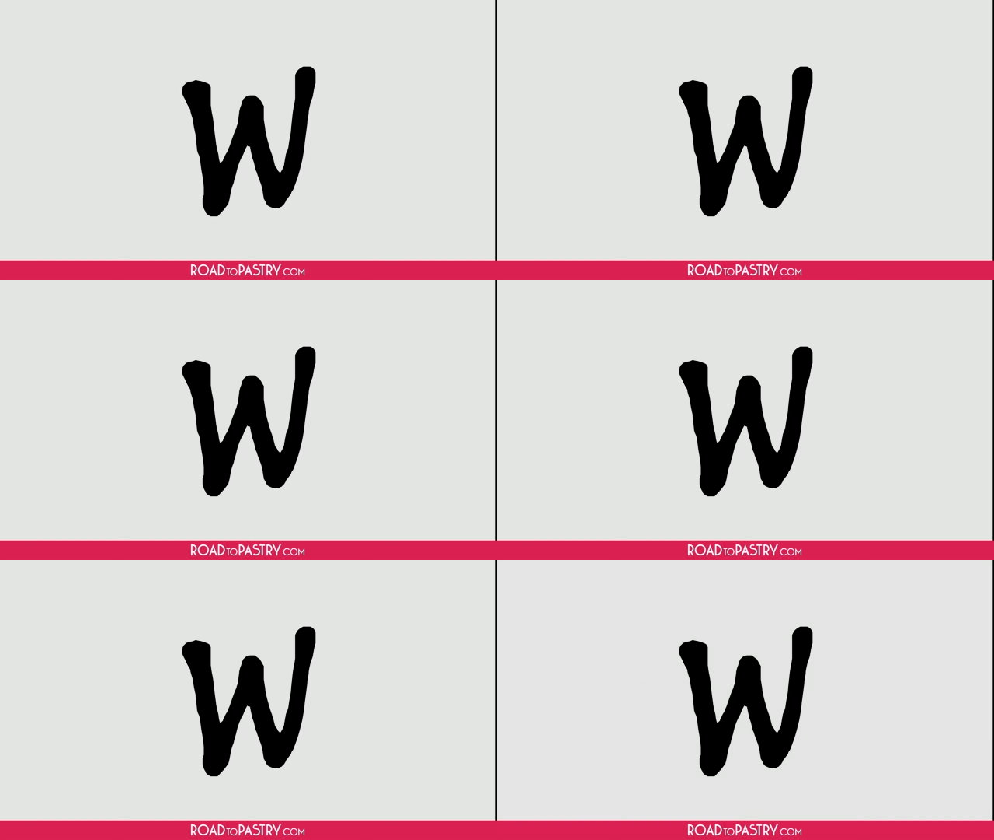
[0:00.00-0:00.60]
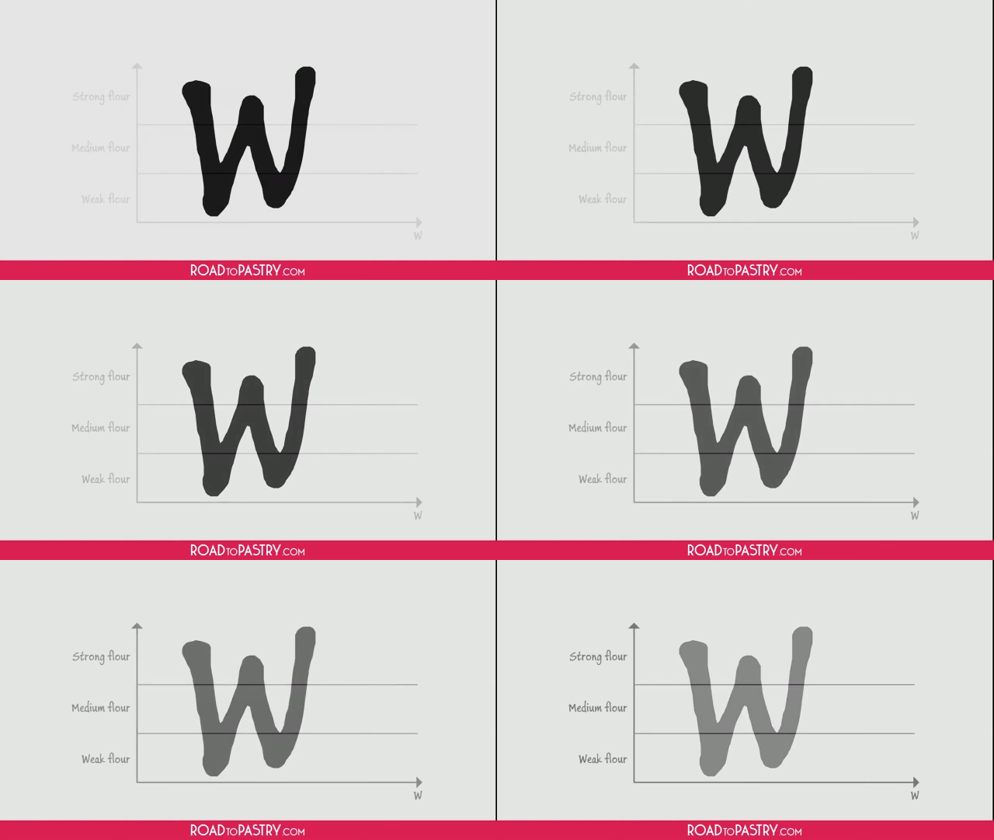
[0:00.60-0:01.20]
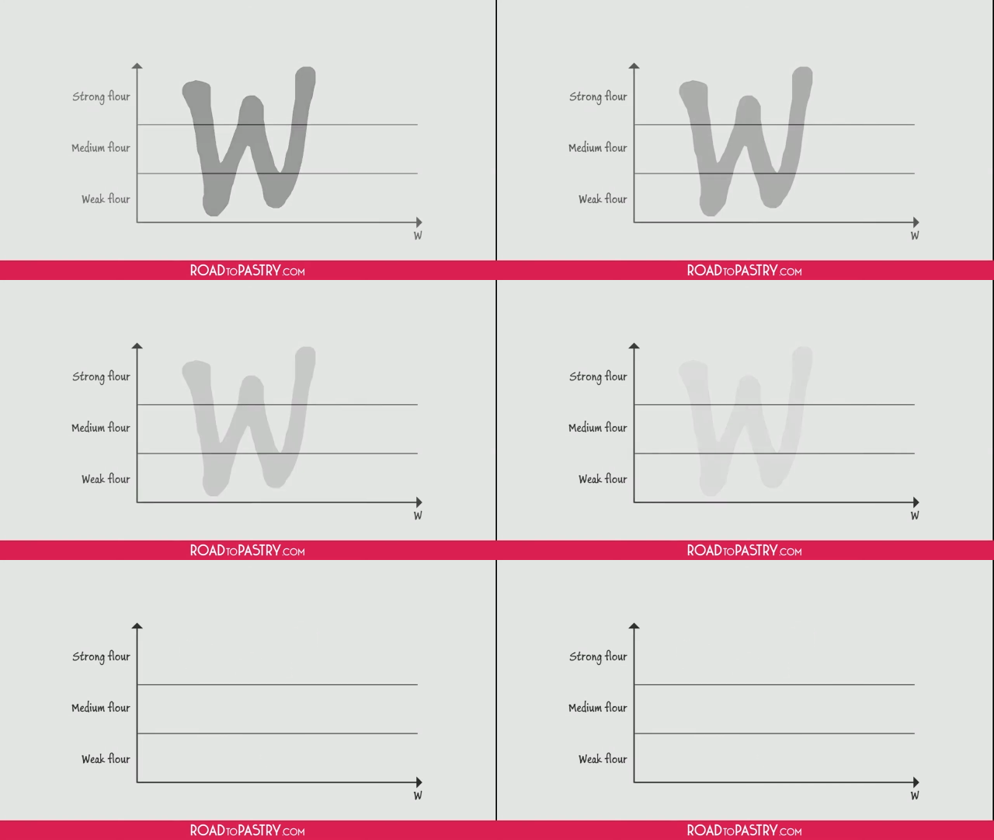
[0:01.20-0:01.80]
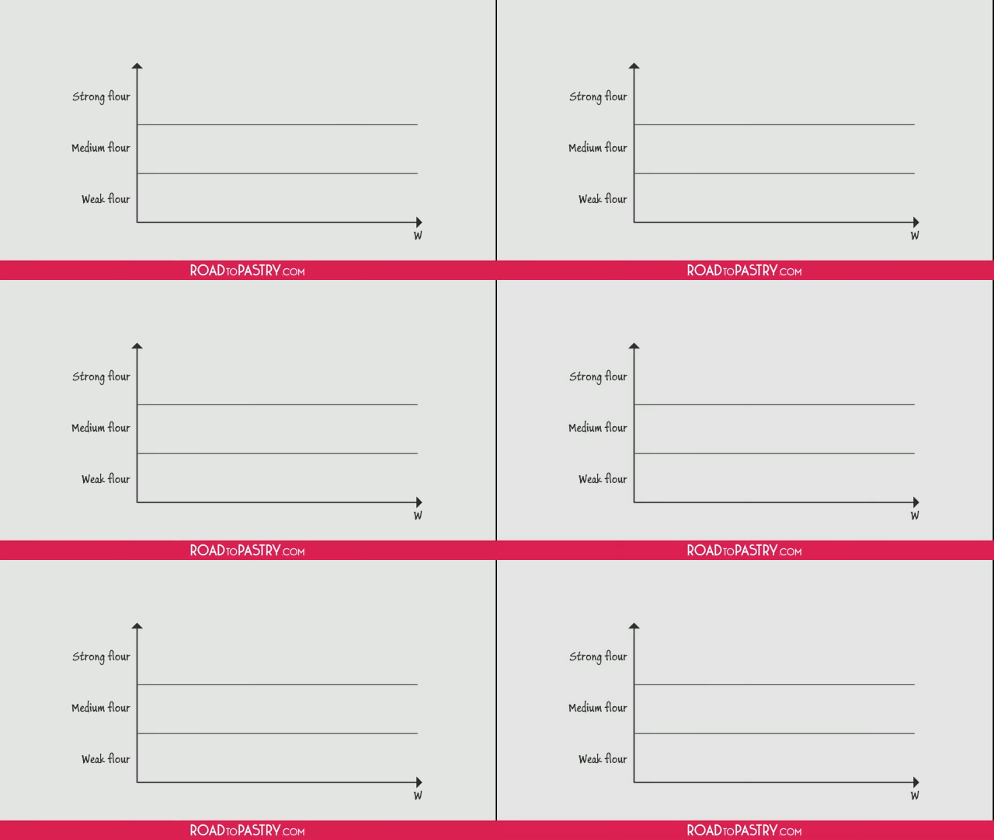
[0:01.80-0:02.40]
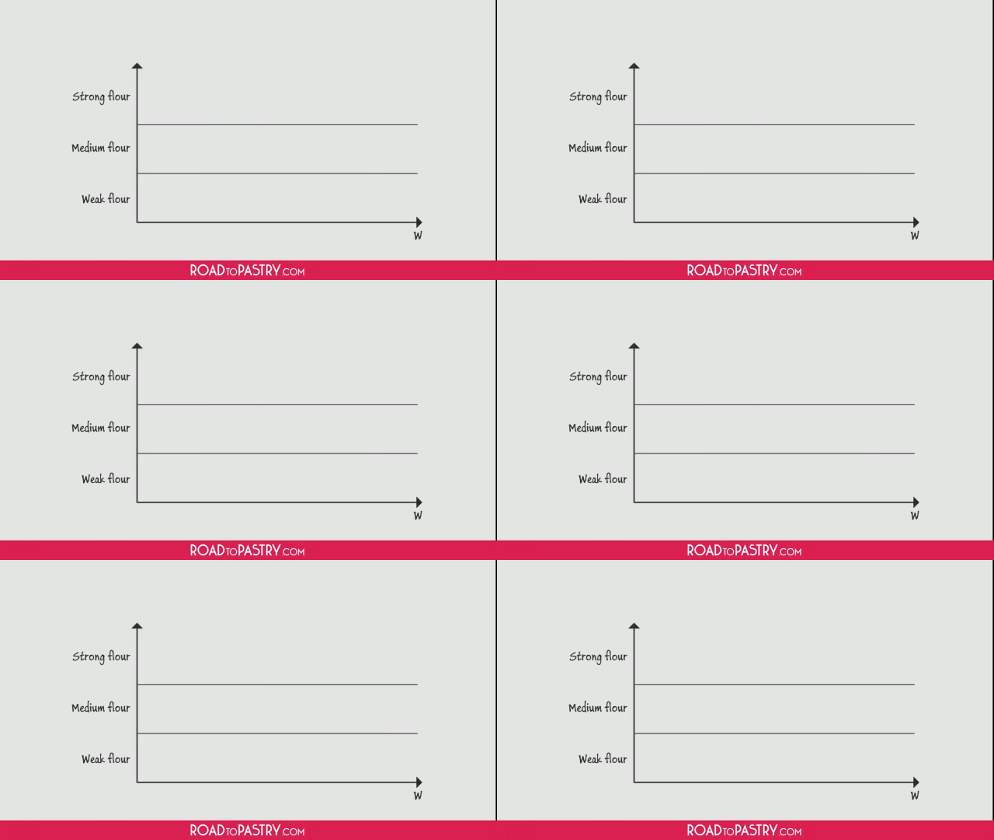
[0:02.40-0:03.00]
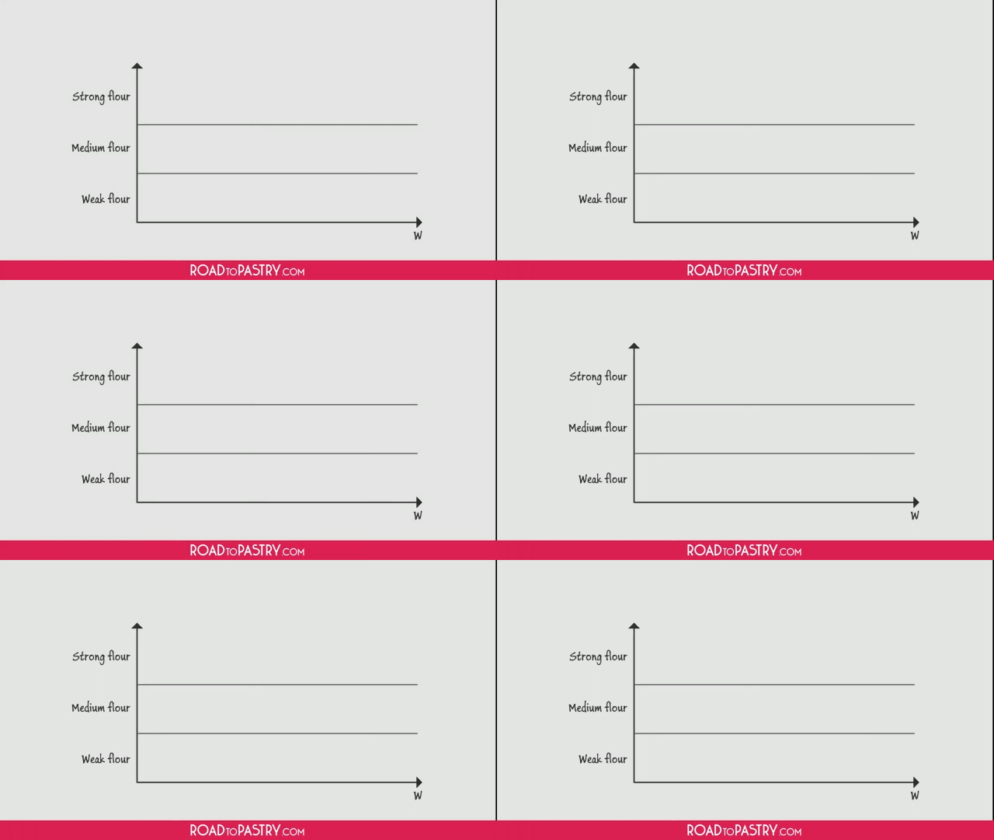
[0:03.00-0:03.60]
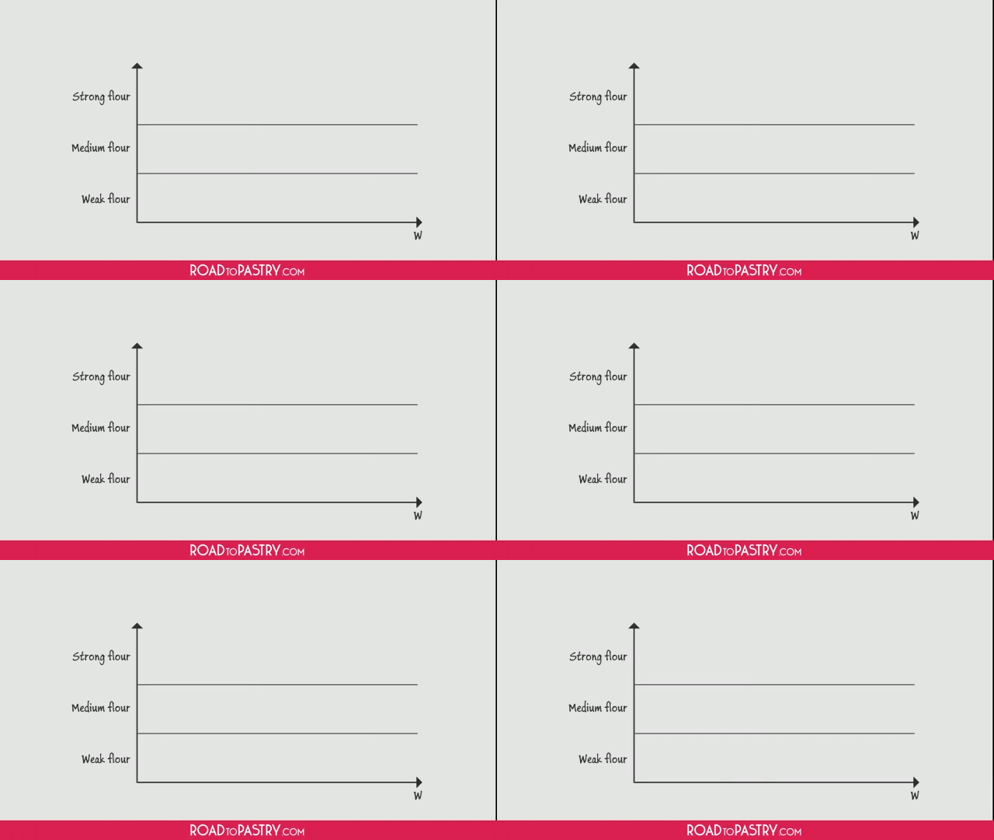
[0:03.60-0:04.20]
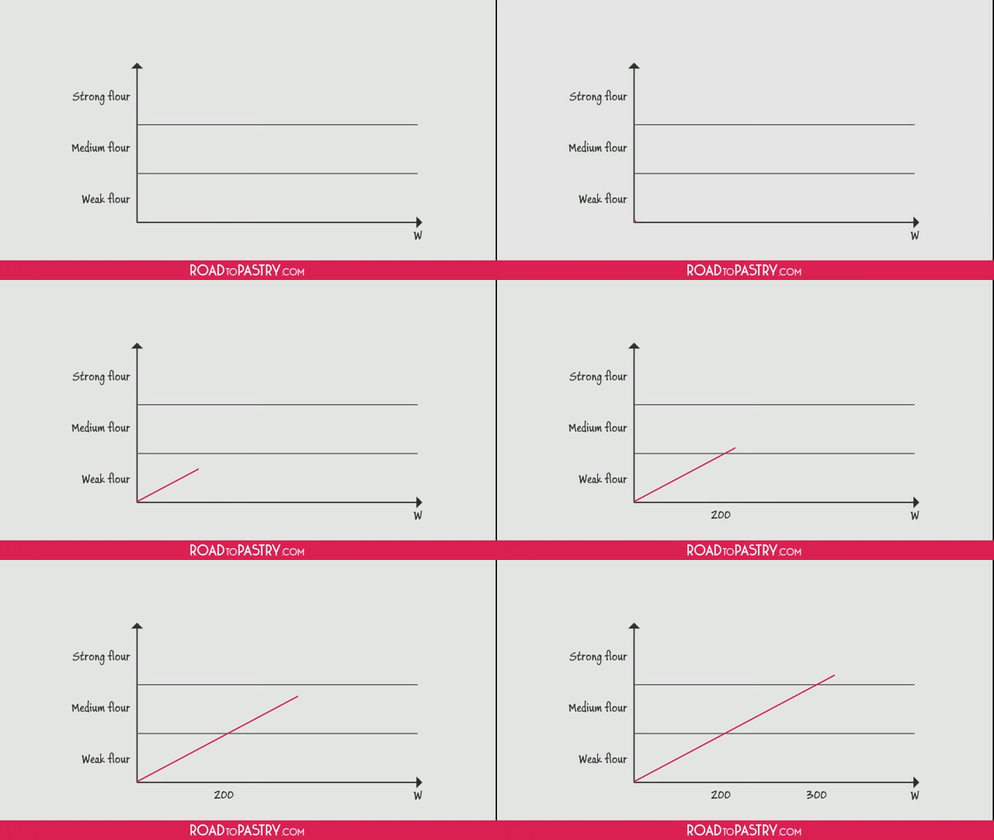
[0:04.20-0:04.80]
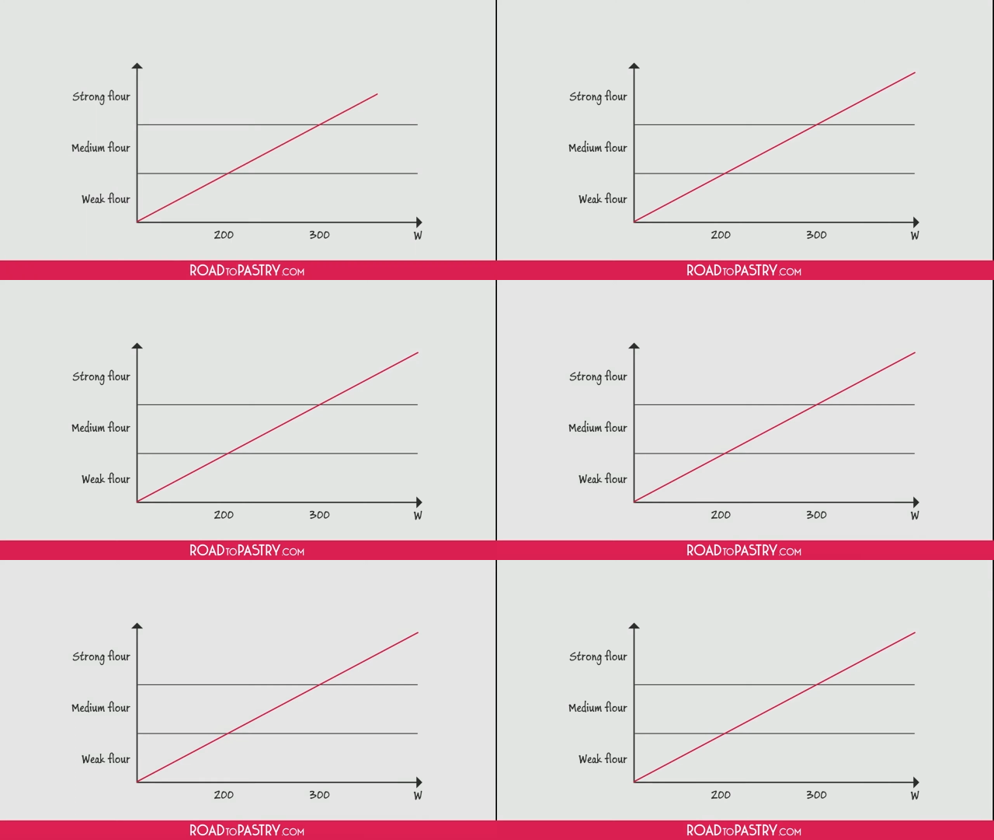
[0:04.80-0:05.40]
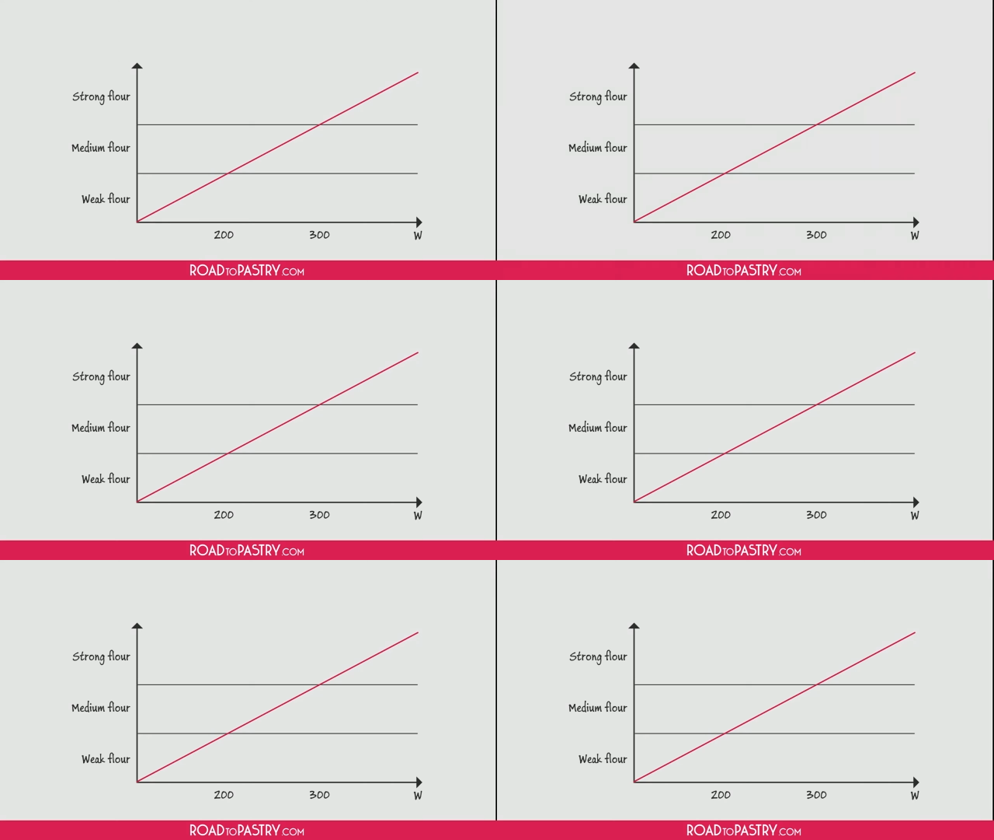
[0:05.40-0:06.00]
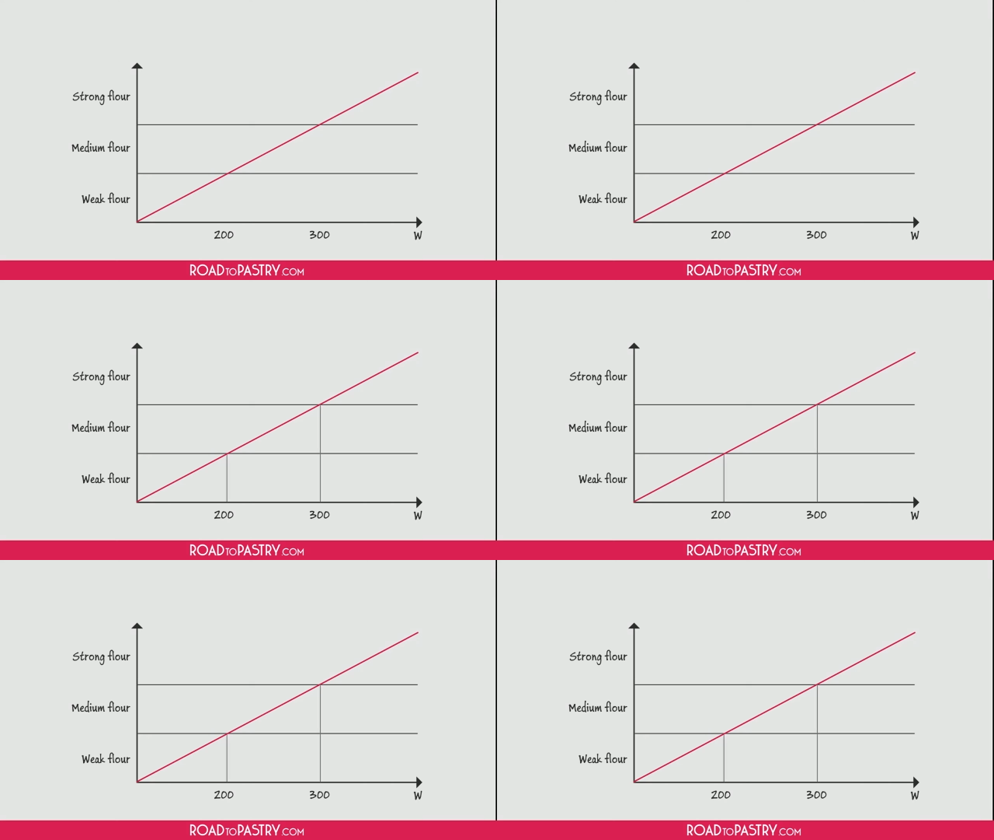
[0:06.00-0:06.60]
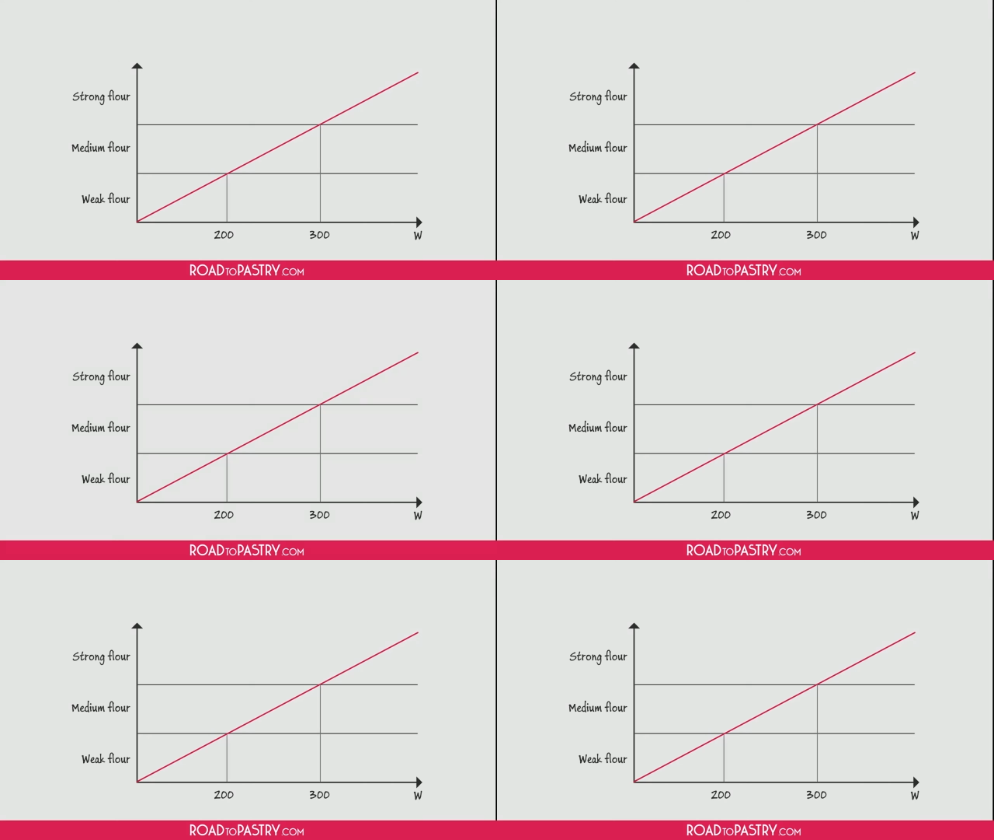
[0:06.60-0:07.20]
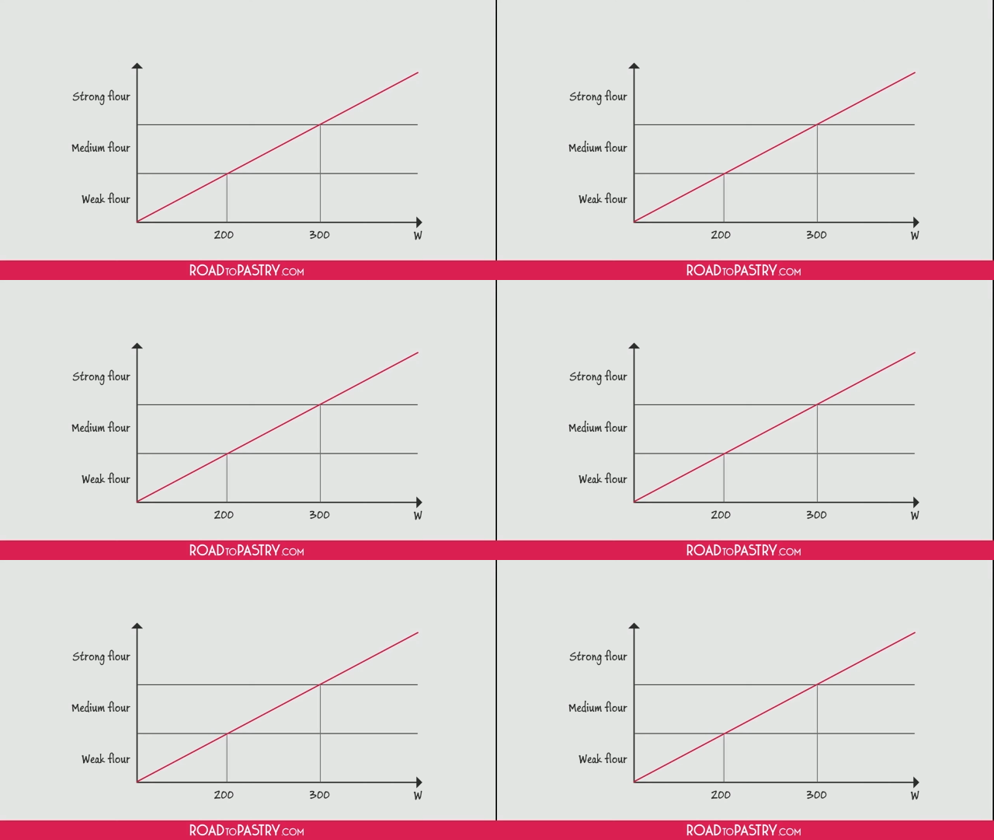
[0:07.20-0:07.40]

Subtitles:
Nobody's mouth can be seen.